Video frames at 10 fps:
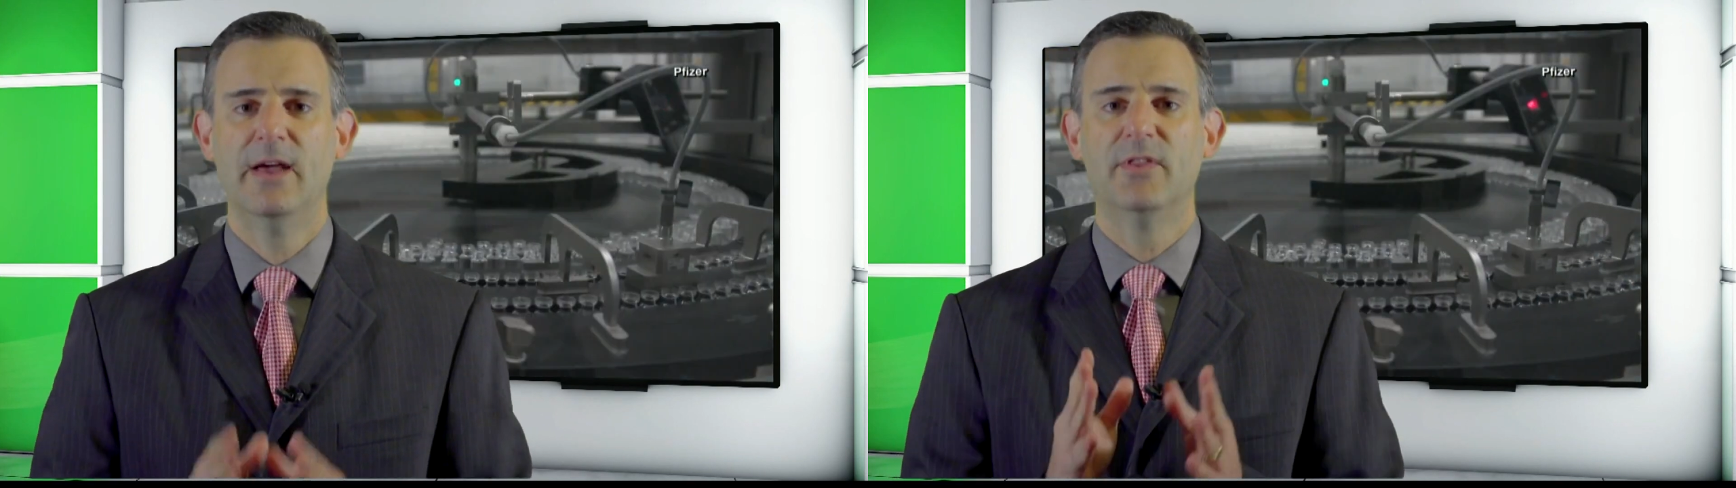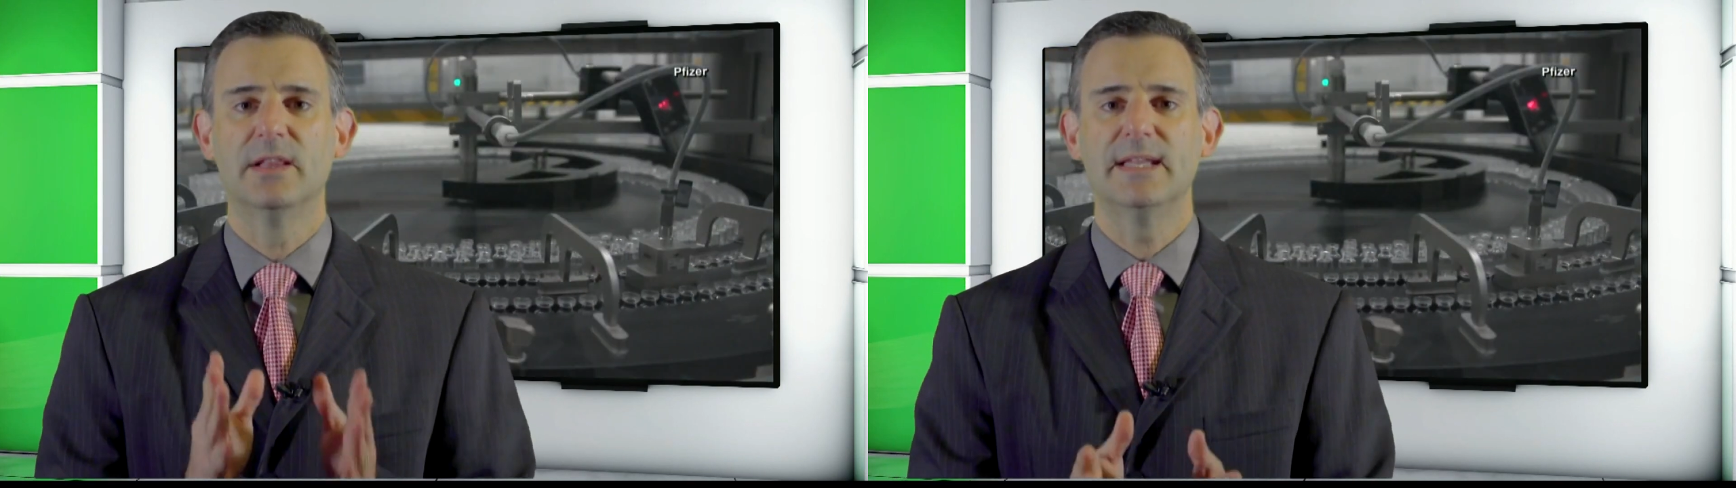
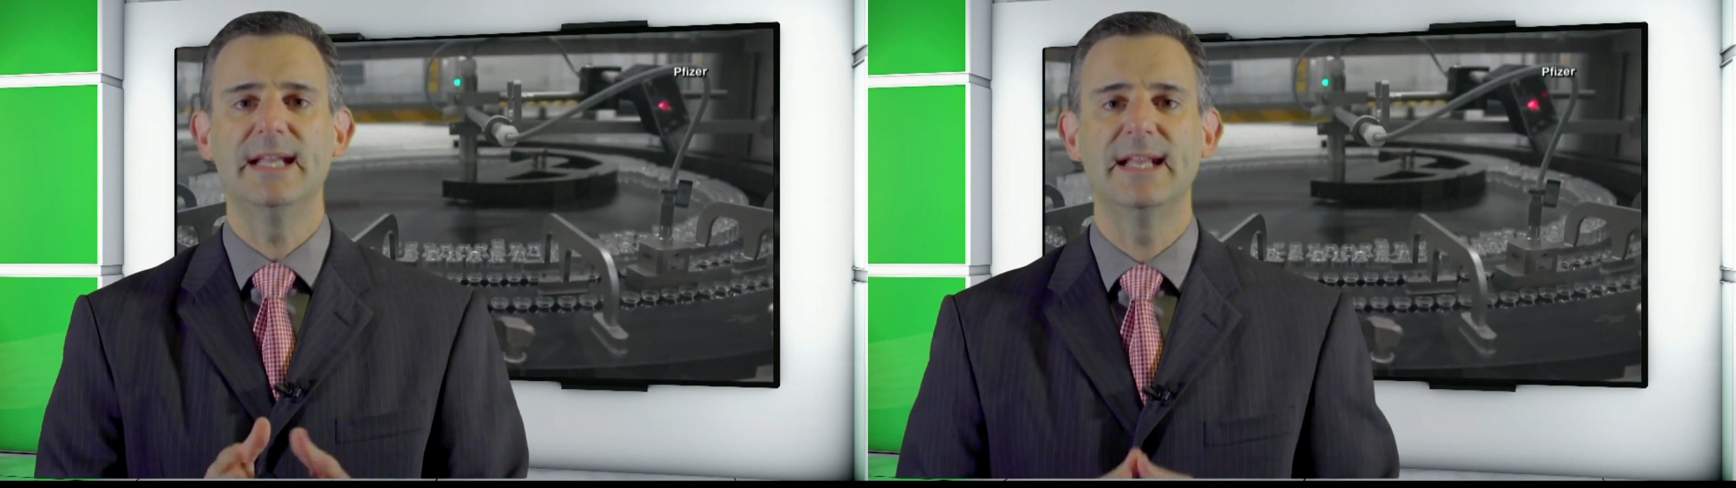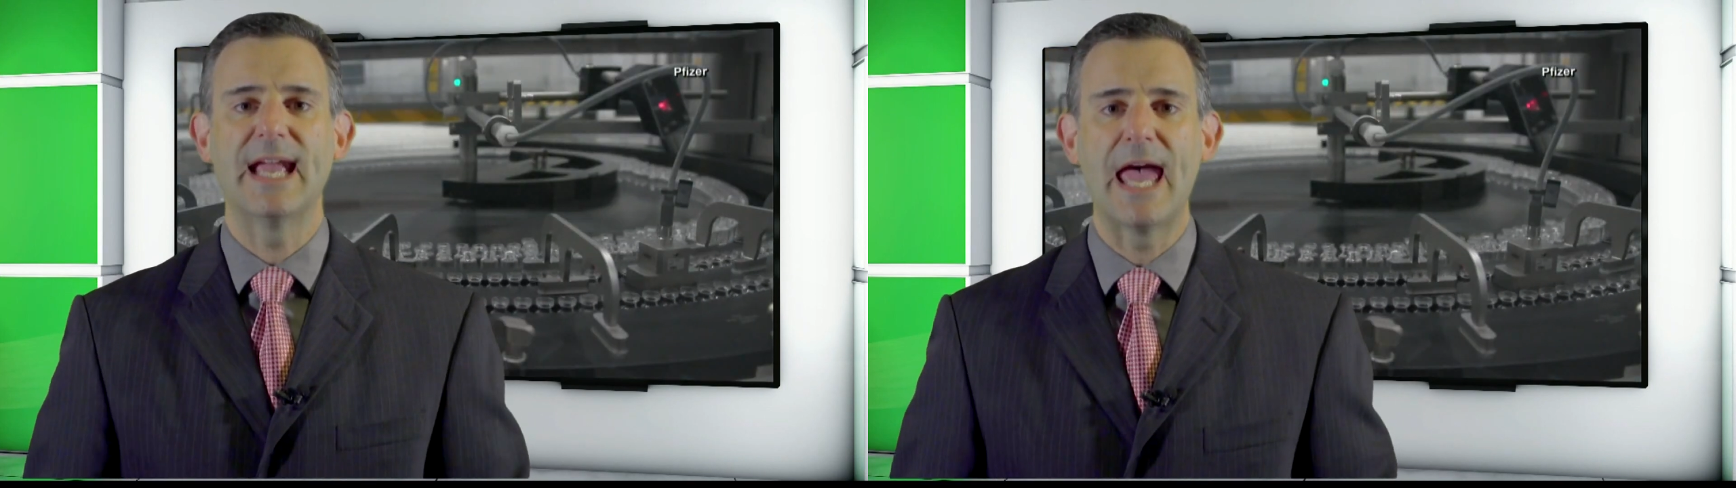the
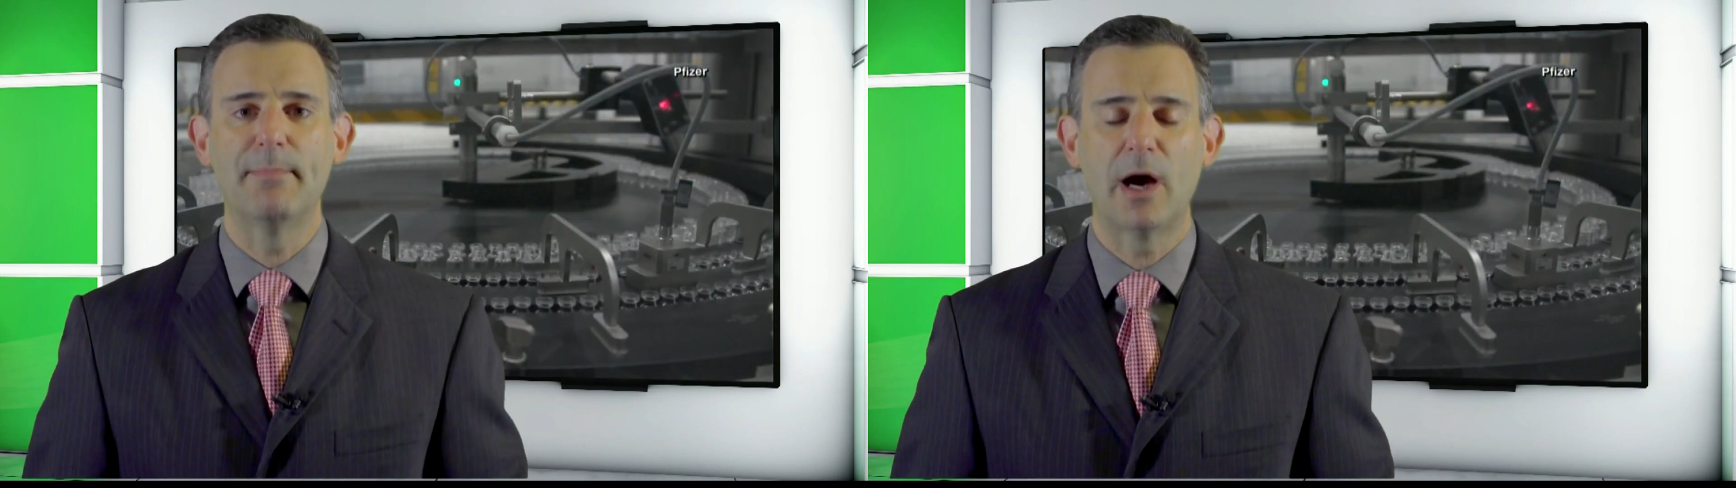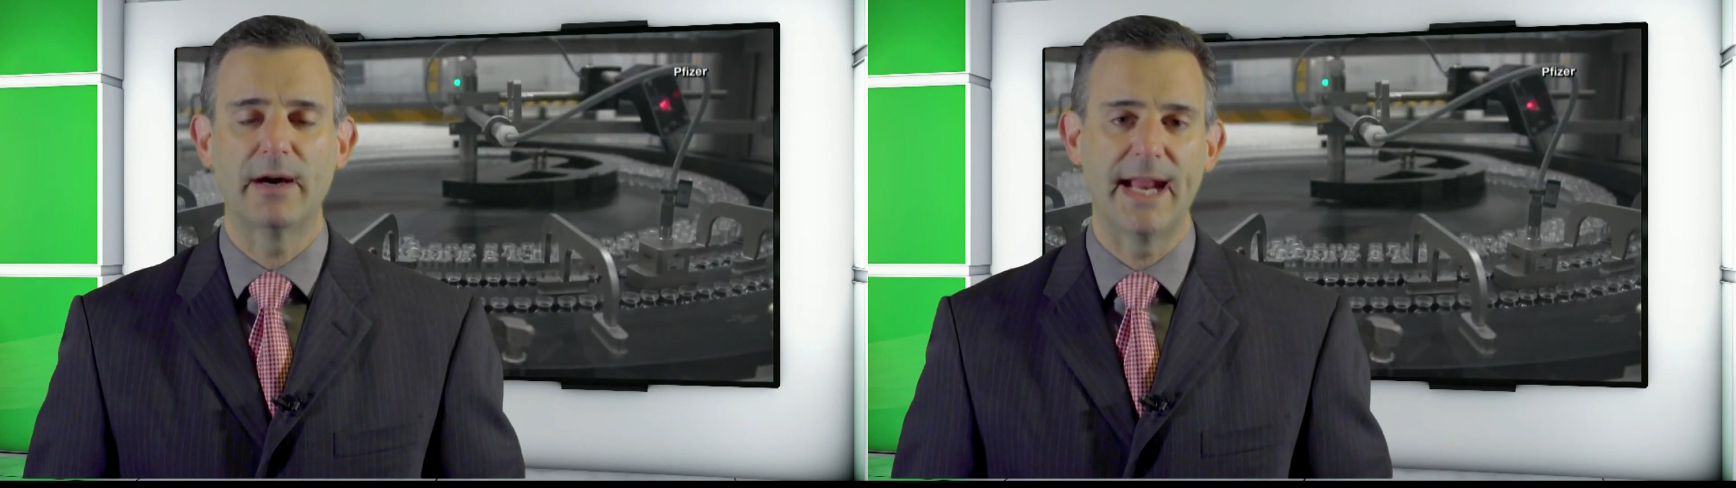leading
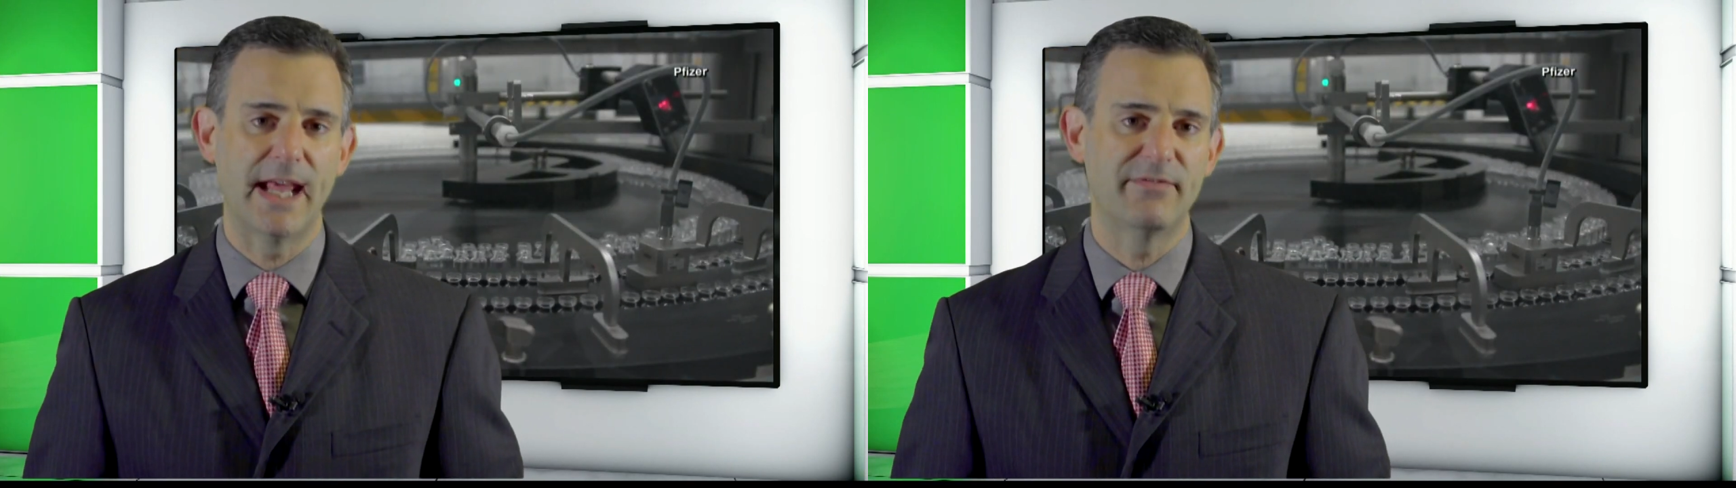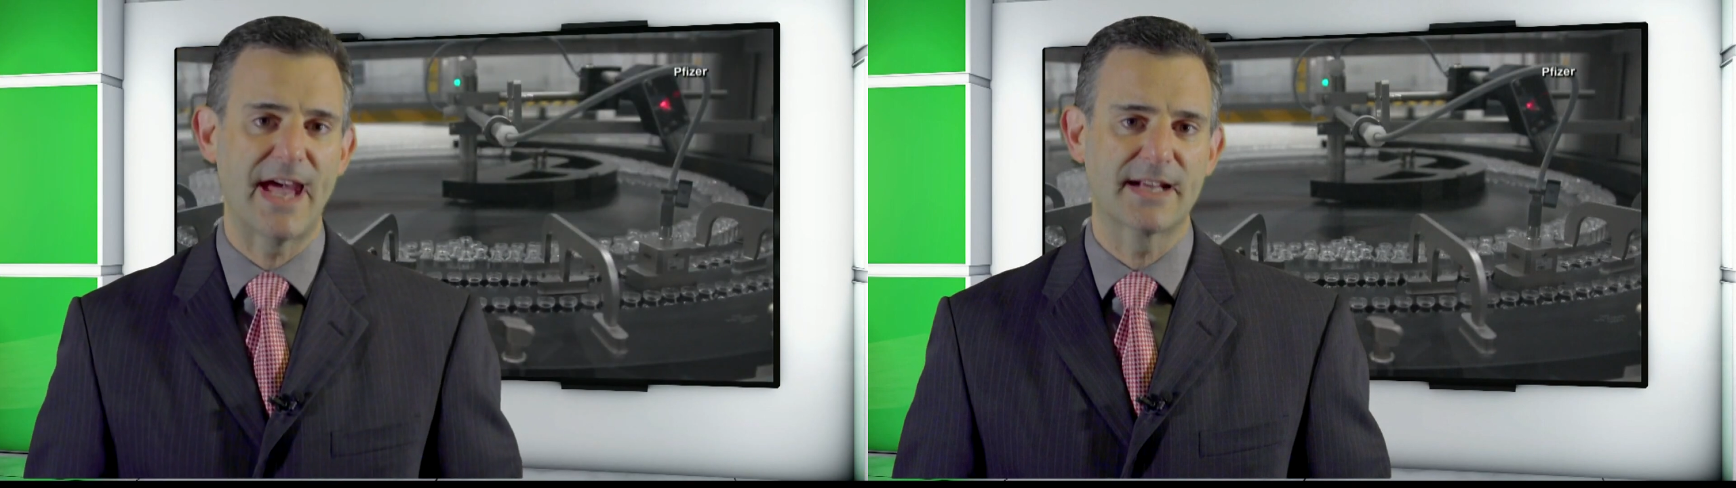
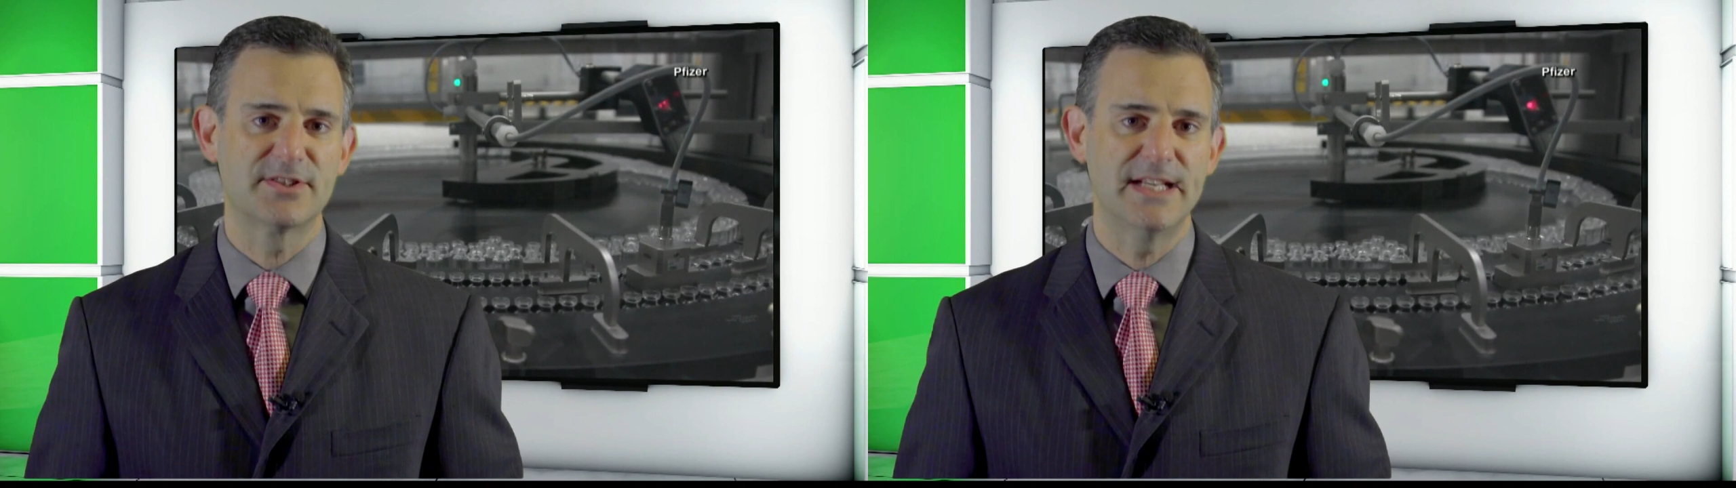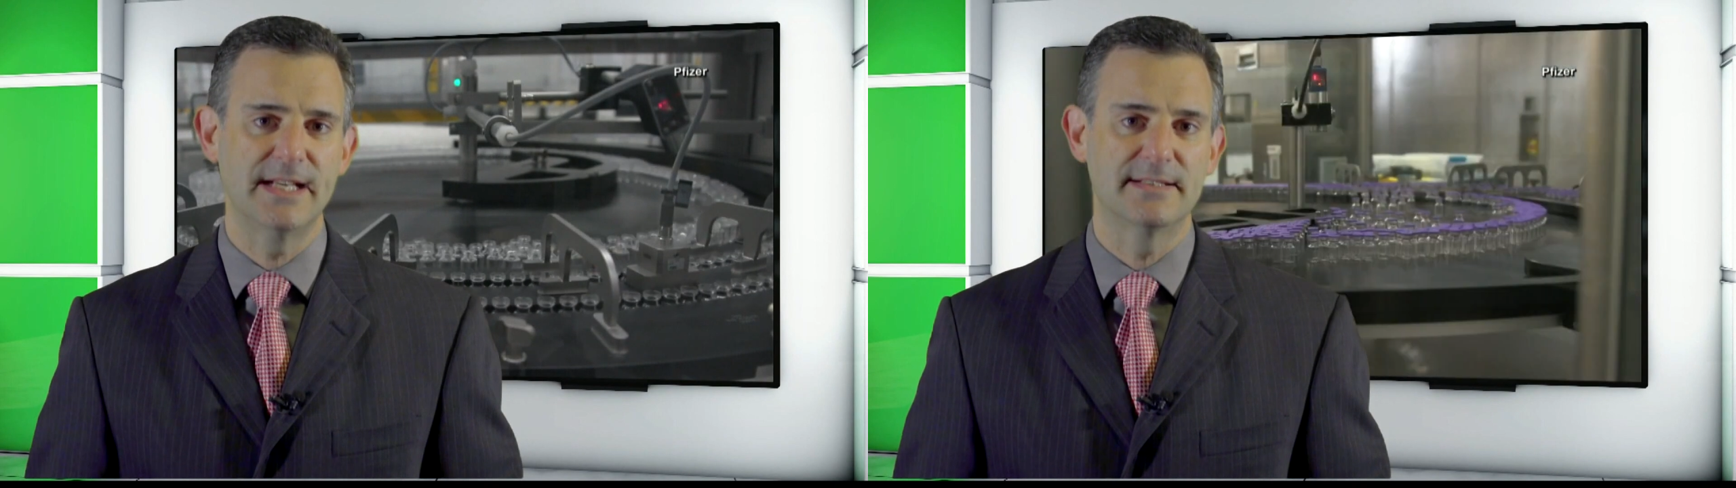mRNA
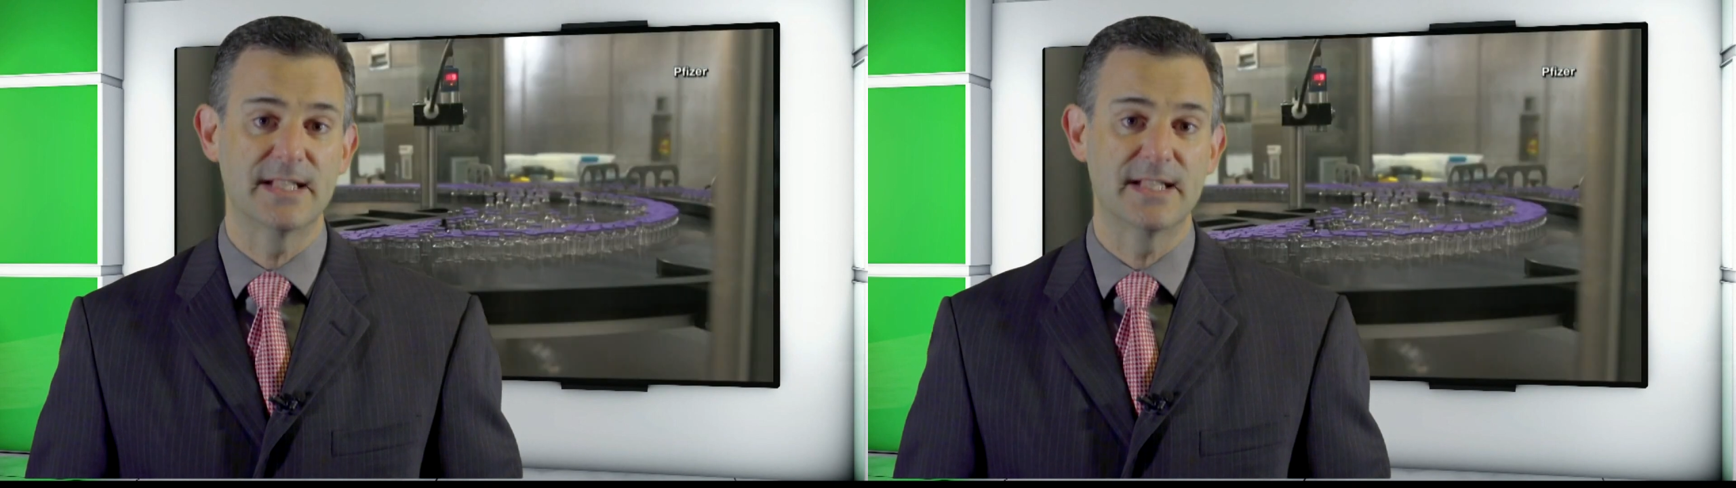vaccines